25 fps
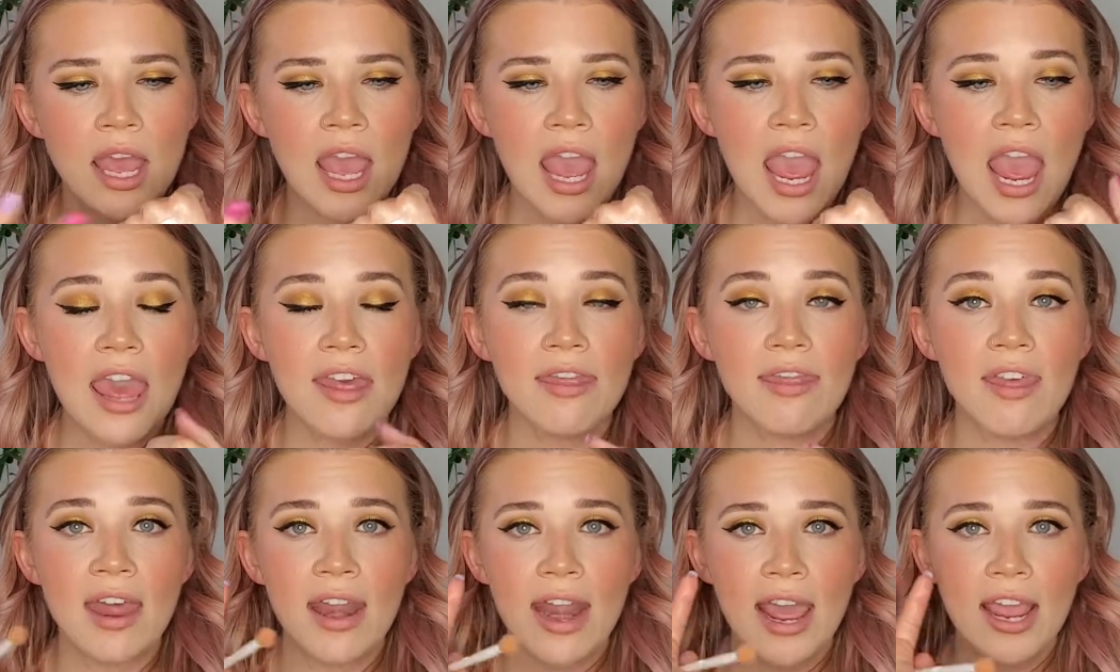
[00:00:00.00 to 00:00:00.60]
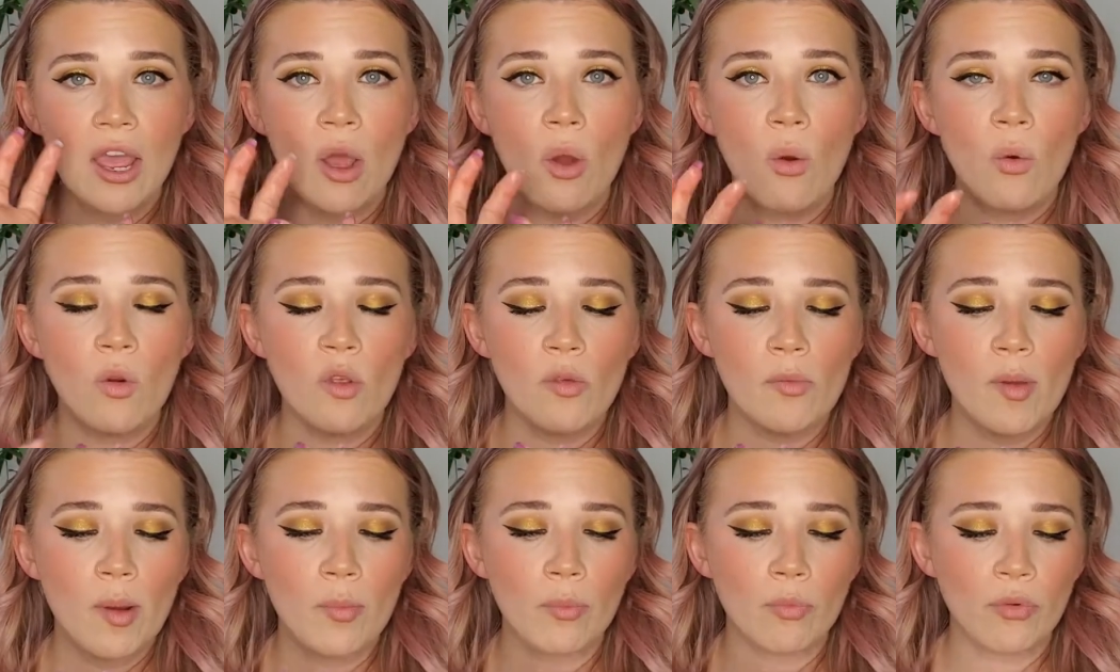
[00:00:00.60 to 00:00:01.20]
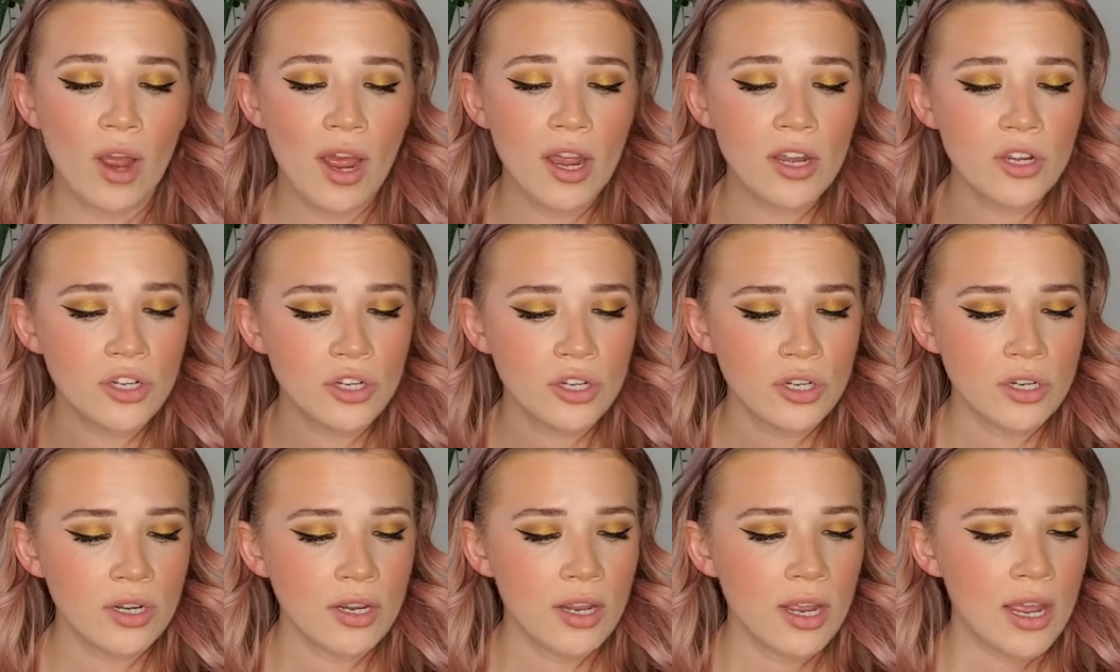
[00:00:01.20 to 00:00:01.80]
and then I go in with my
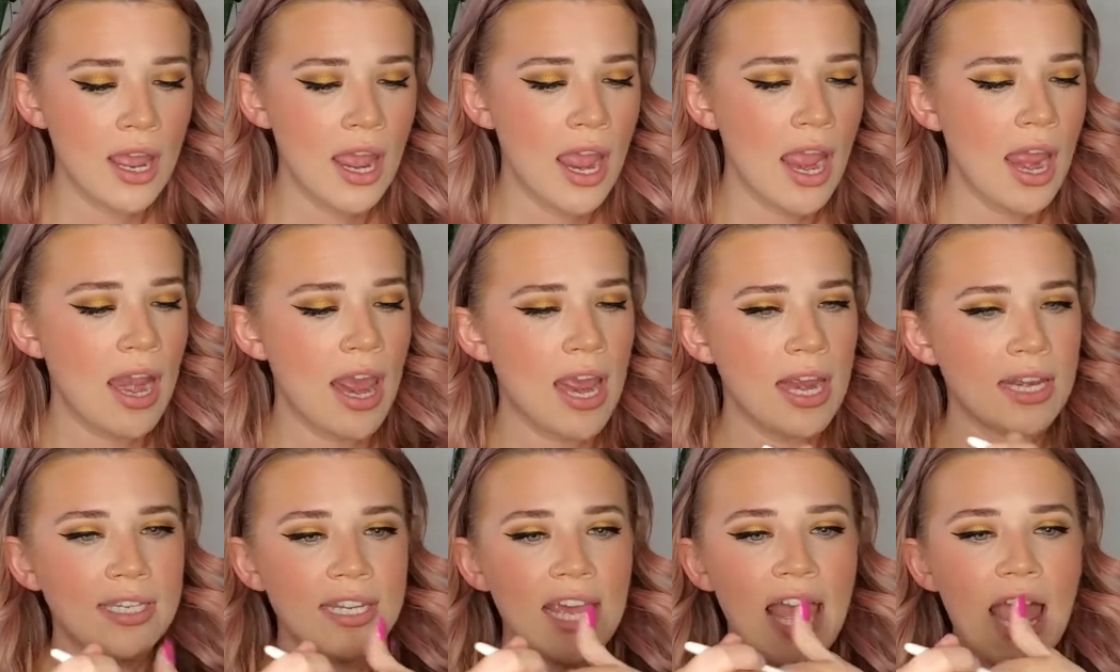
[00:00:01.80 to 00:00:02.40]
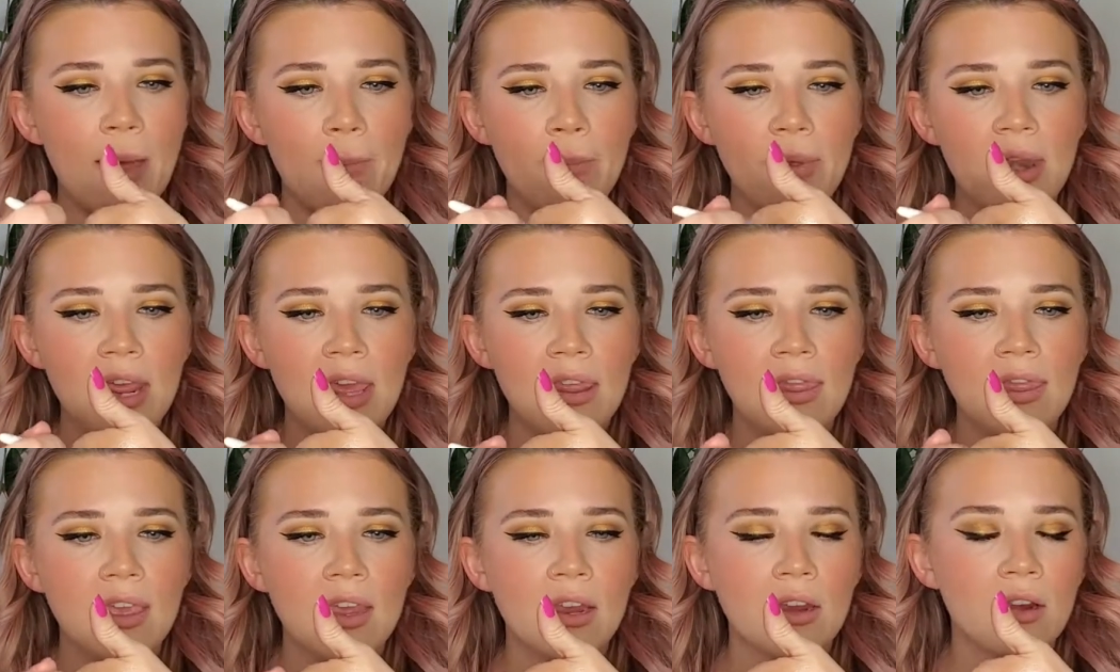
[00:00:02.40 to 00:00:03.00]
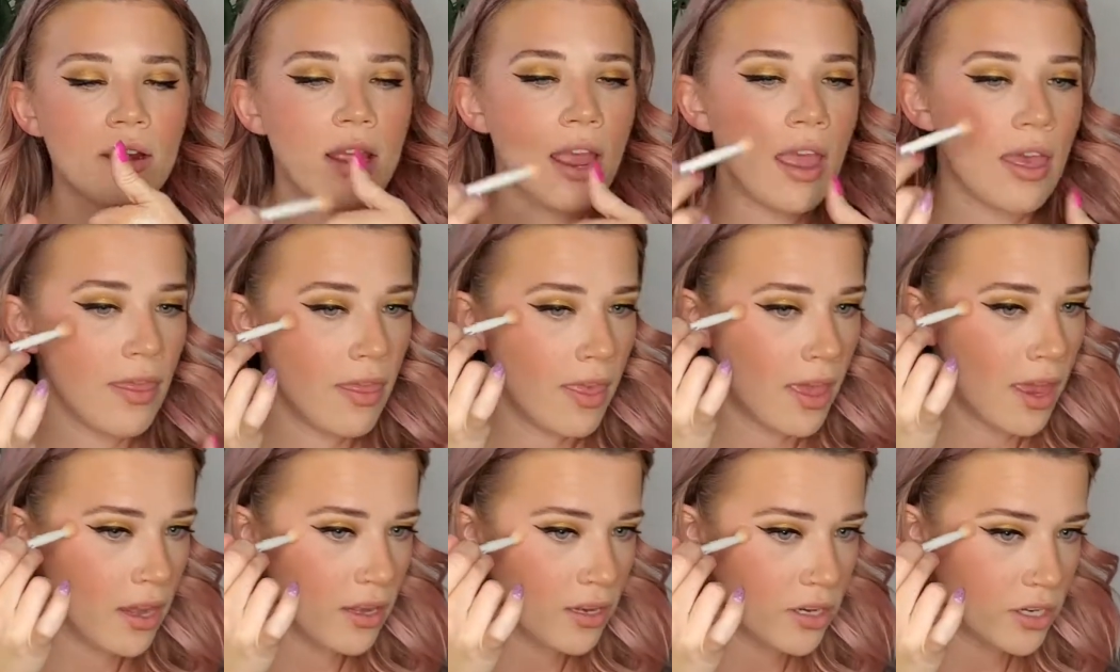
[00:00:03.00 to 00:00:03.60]
brush and I tap it in there and
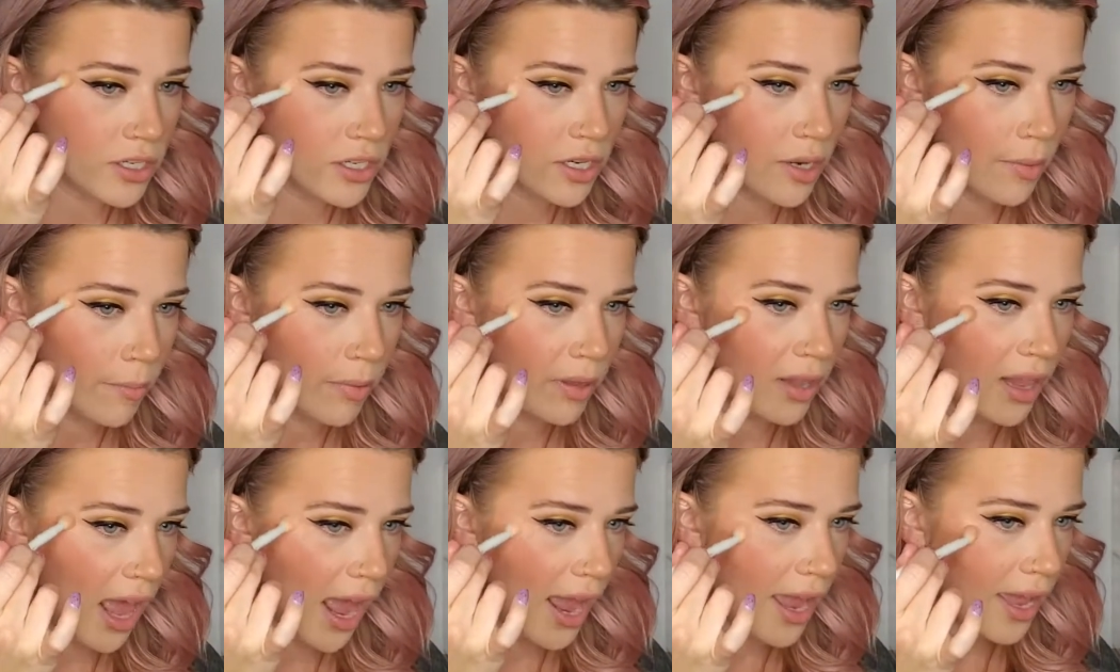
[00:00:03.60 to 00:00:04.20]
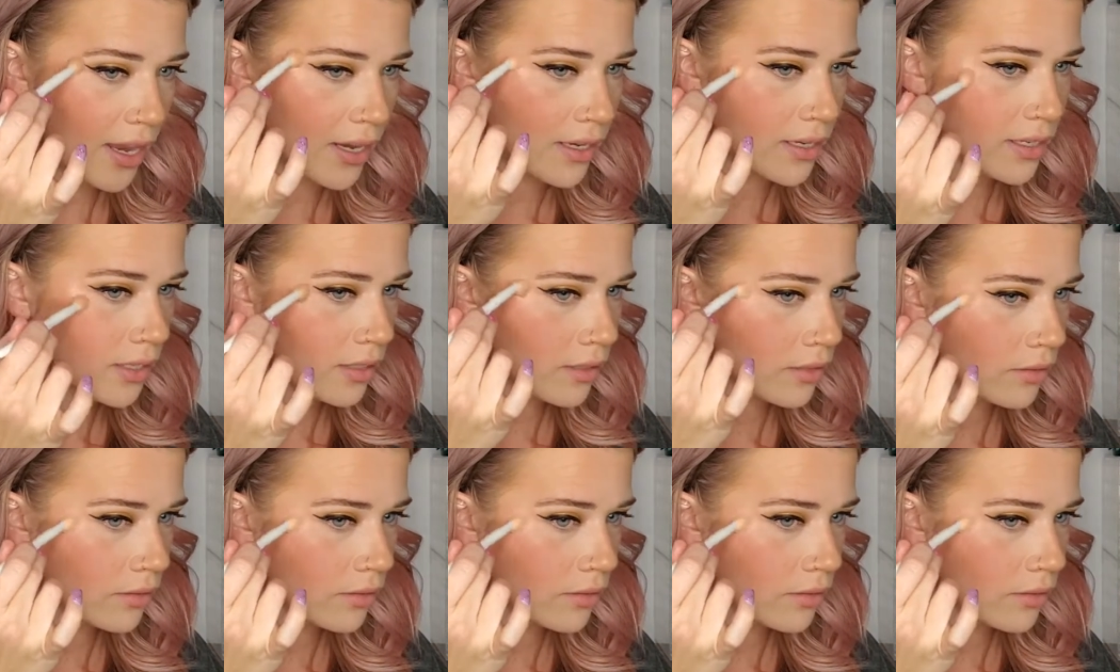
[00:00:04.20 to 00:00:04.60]
then just apply it.